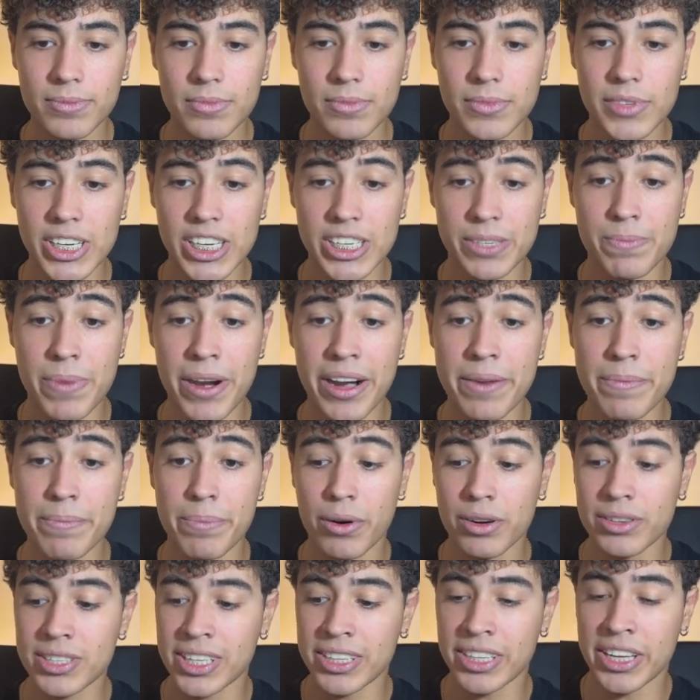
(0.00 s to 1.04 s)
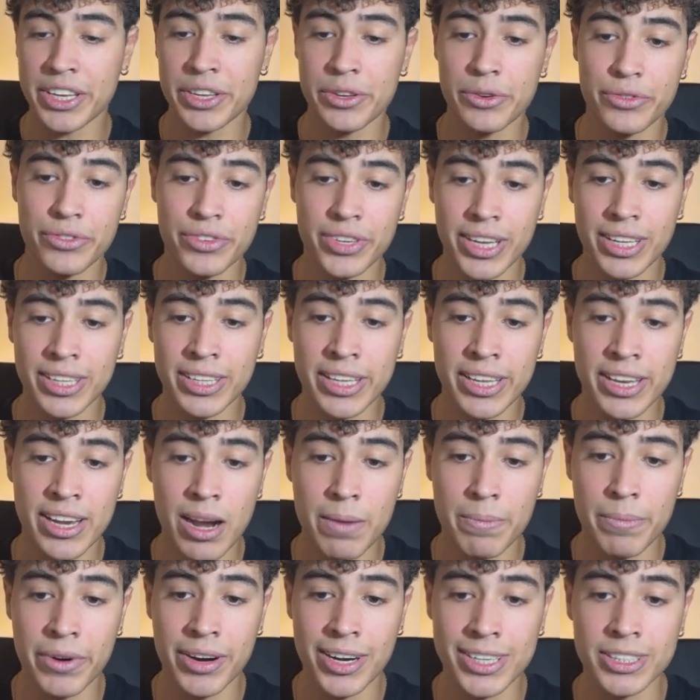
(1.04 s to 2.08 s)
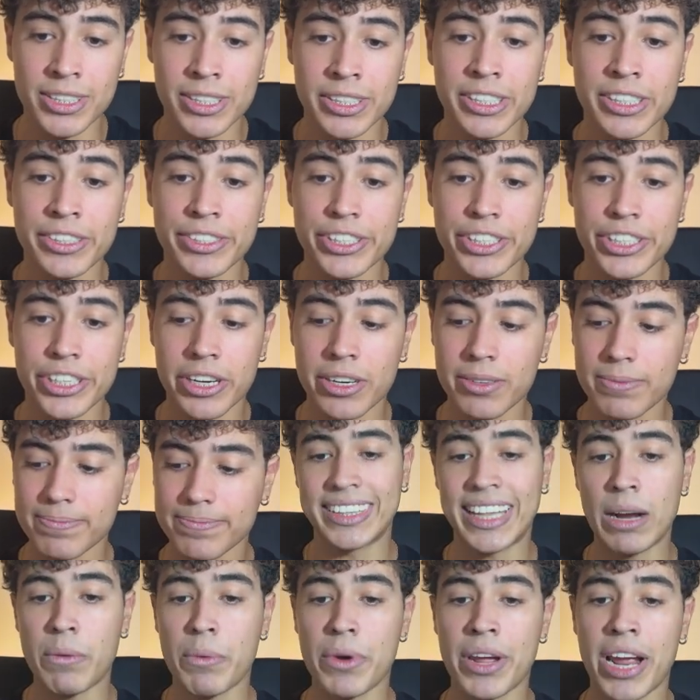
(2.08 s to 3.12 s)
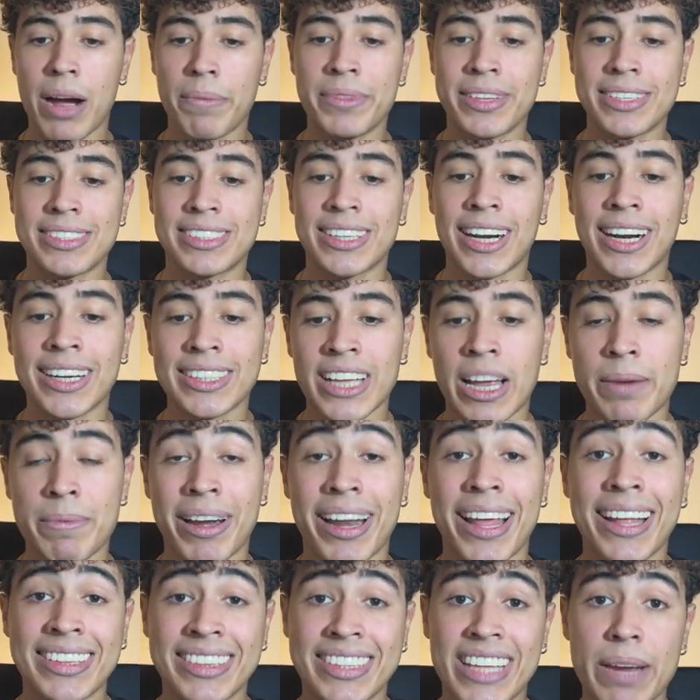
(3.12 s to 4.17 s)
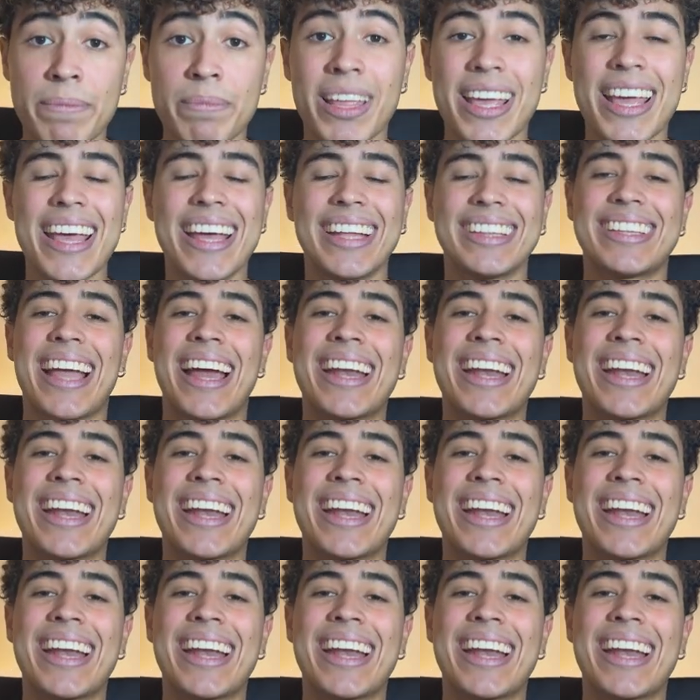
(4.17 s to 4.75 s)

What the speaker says: is very important that you send the number as an integer. Then we have the start time and end time. That